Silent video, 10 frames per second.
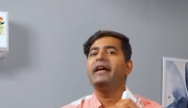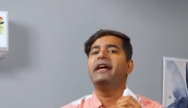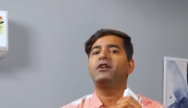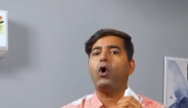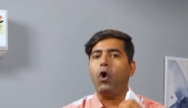
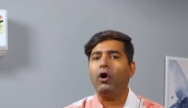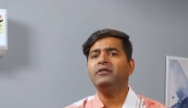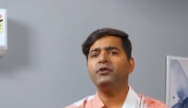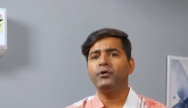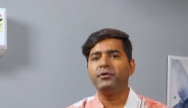It
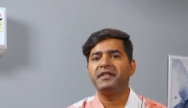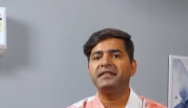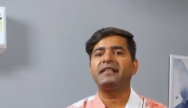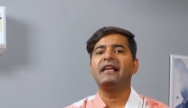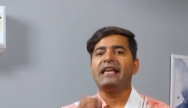also
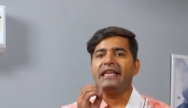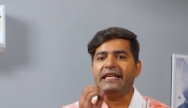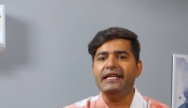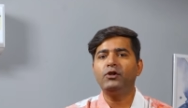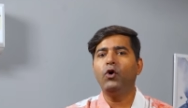uses
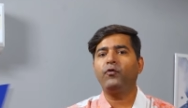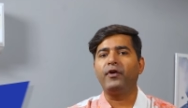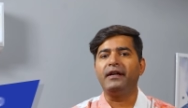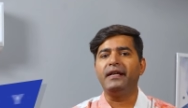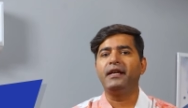
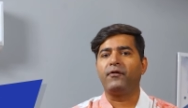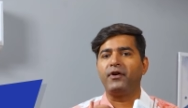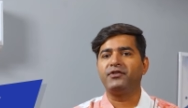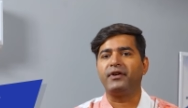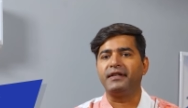eco-friendly
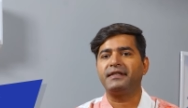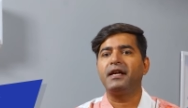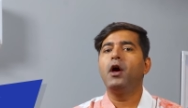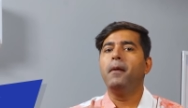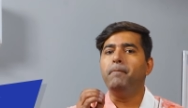refrigerants,
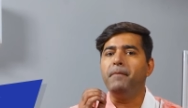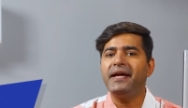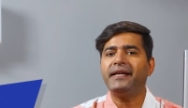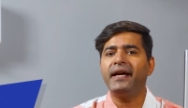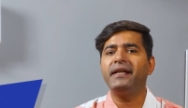
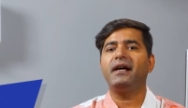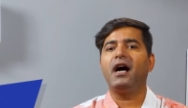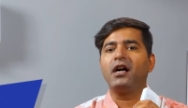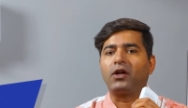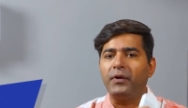making it
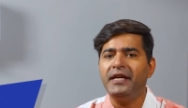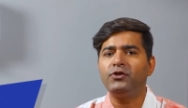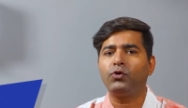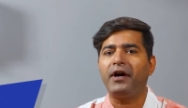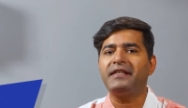a
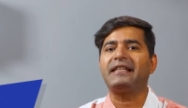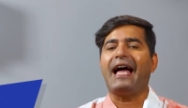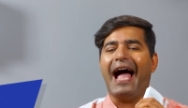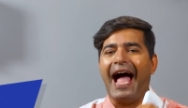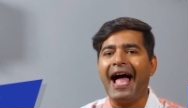green choice
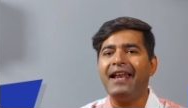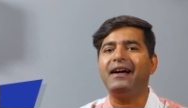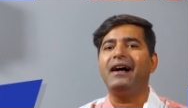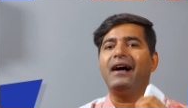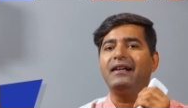and
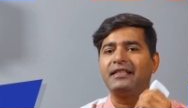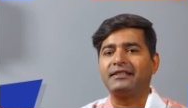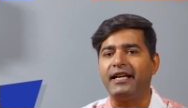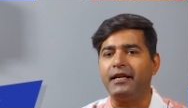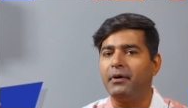a
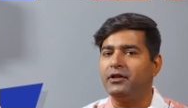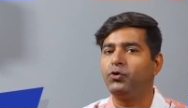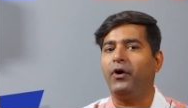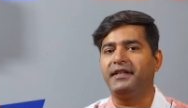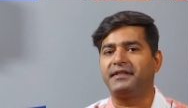sustainable
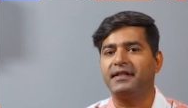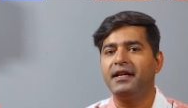choice.